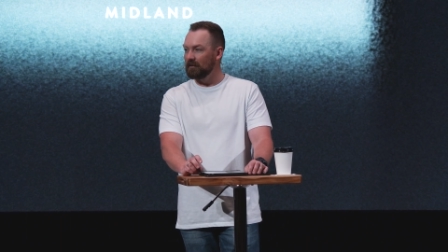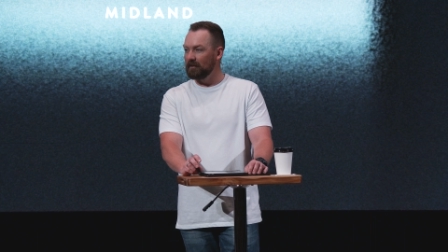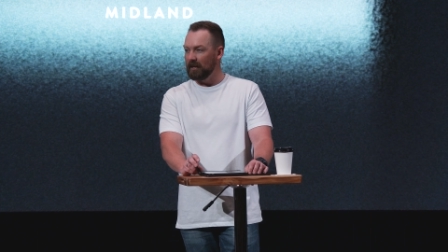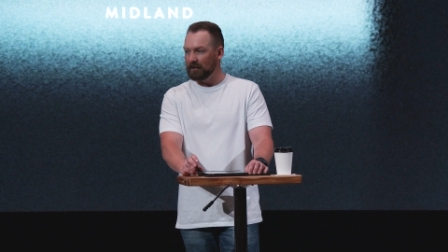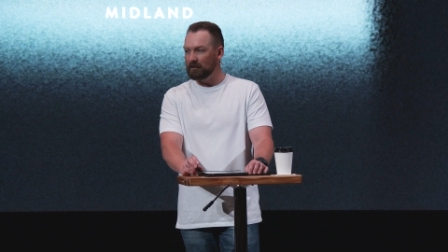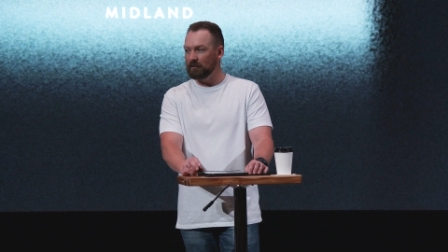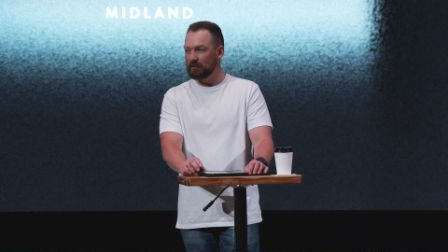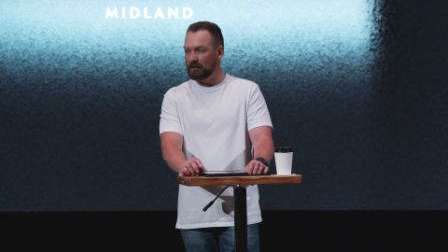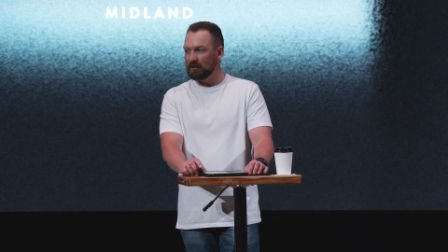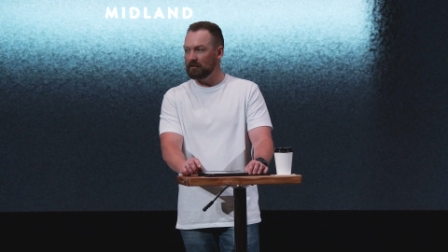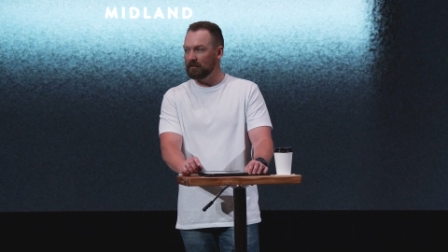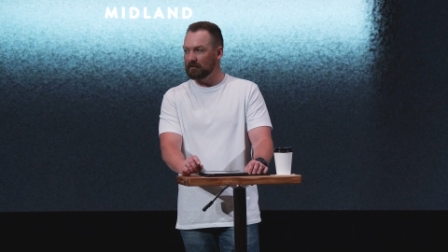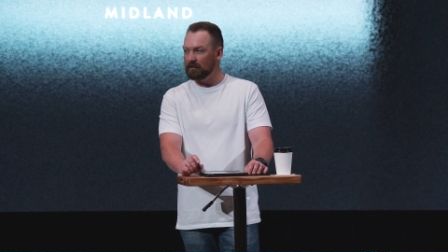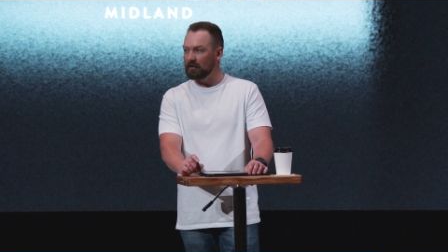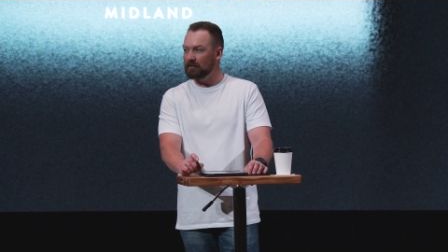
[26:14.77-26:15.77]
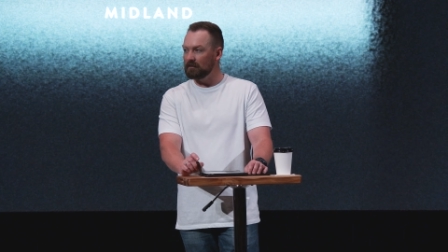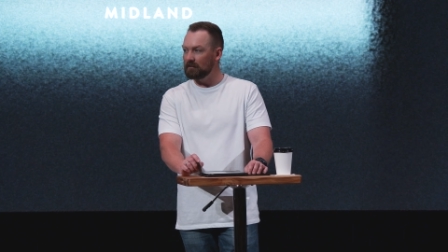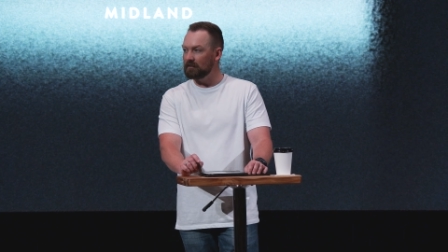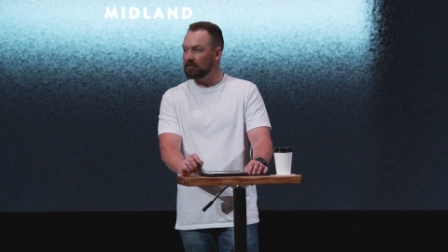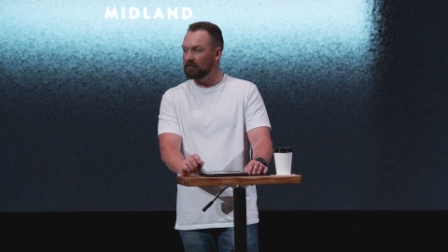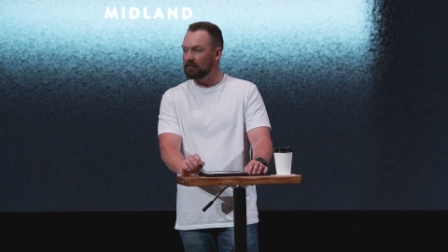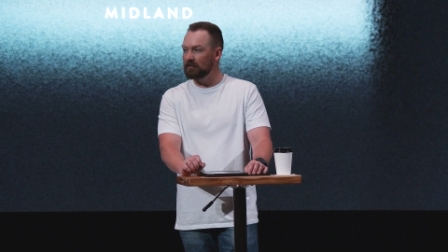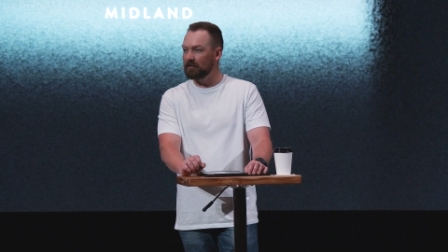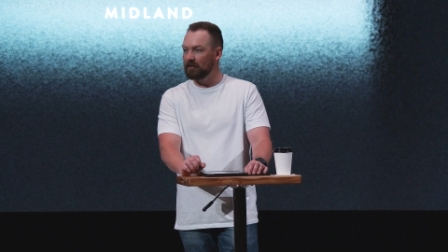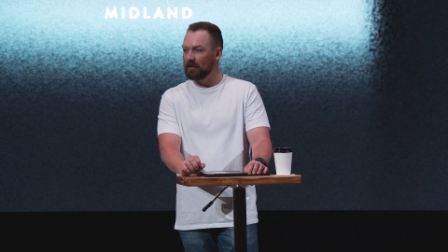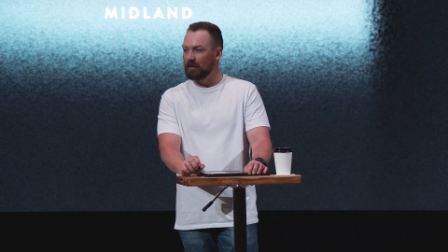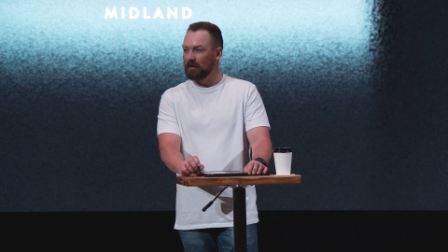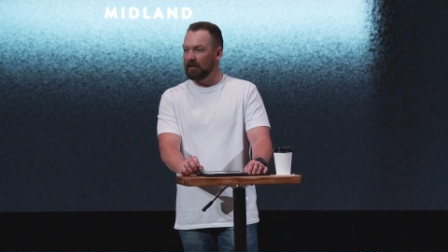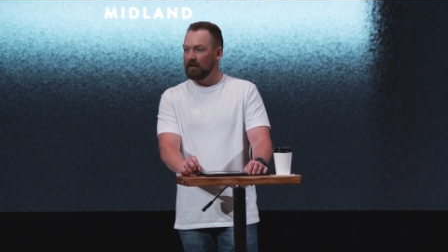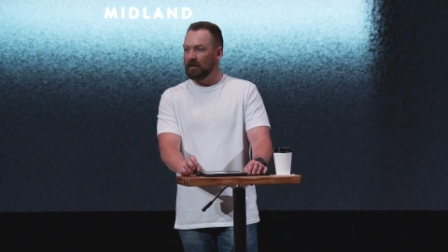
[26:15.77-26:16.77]
That's who Jesus is.
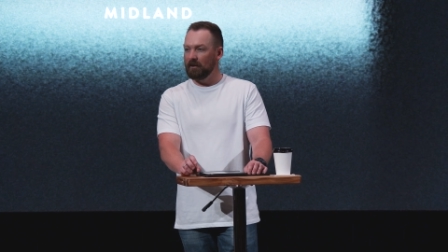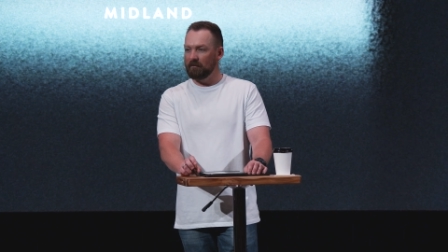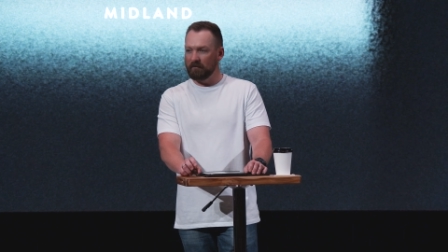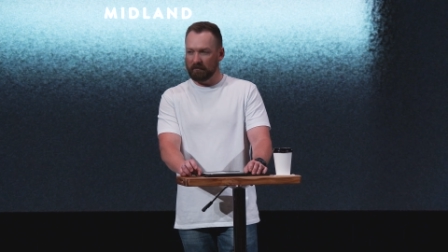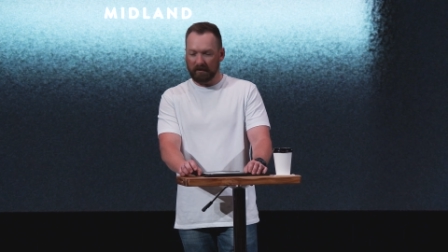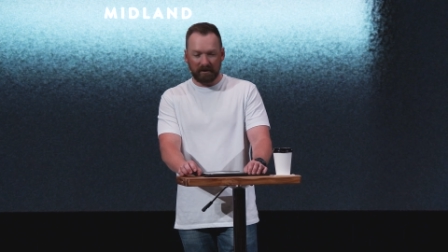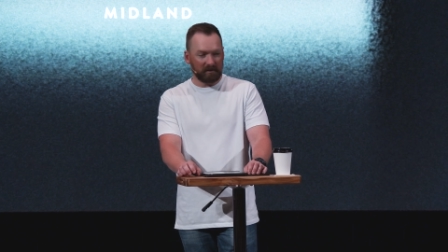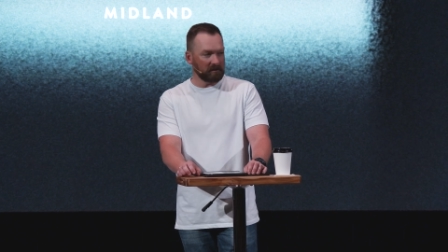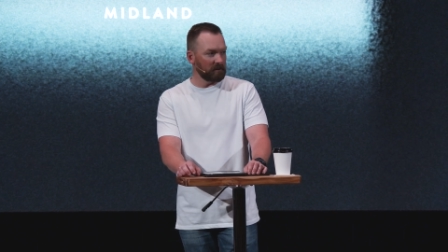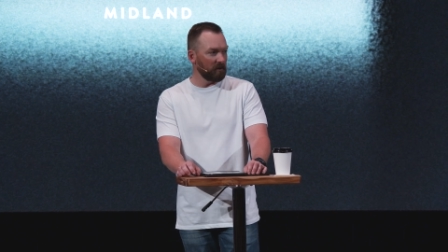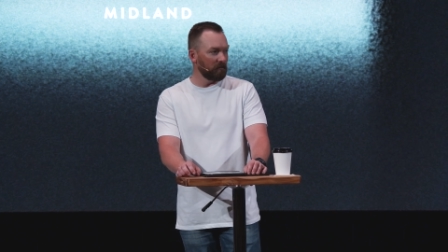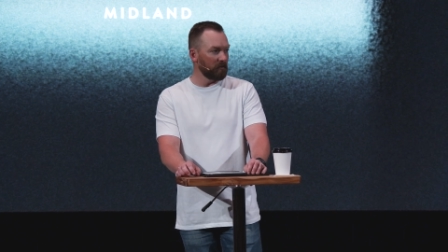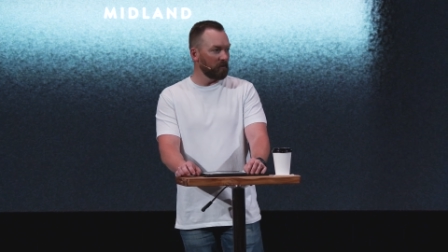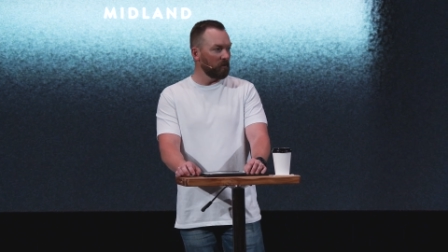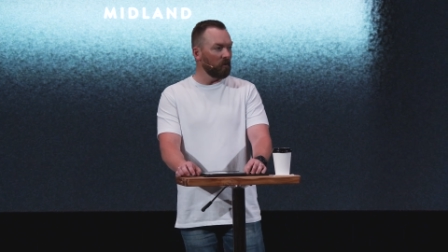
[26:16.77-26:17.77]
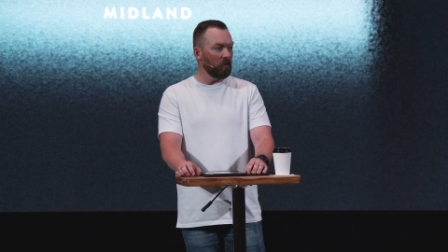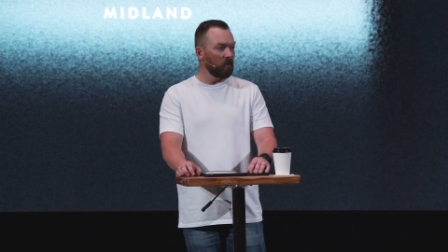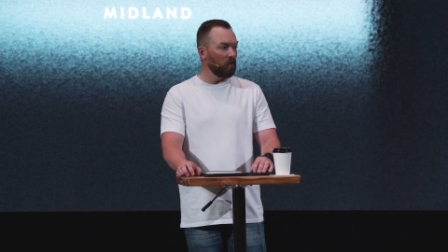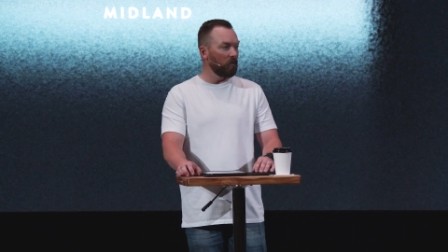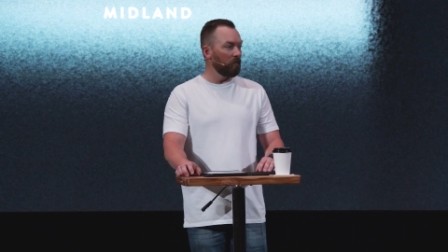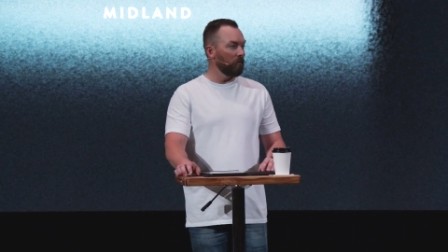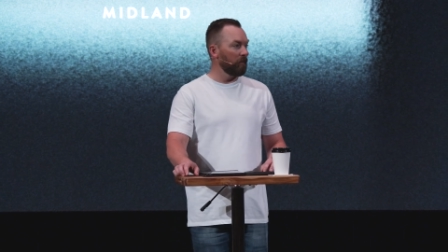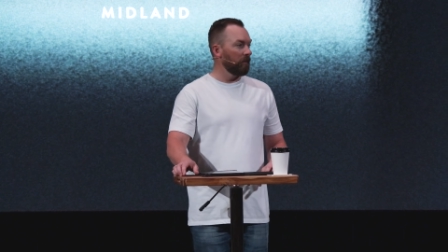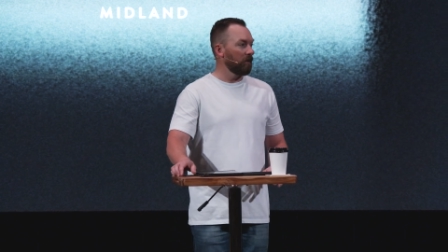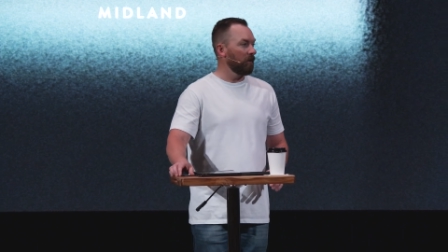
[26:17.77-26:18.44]
If you find yourself in a hole,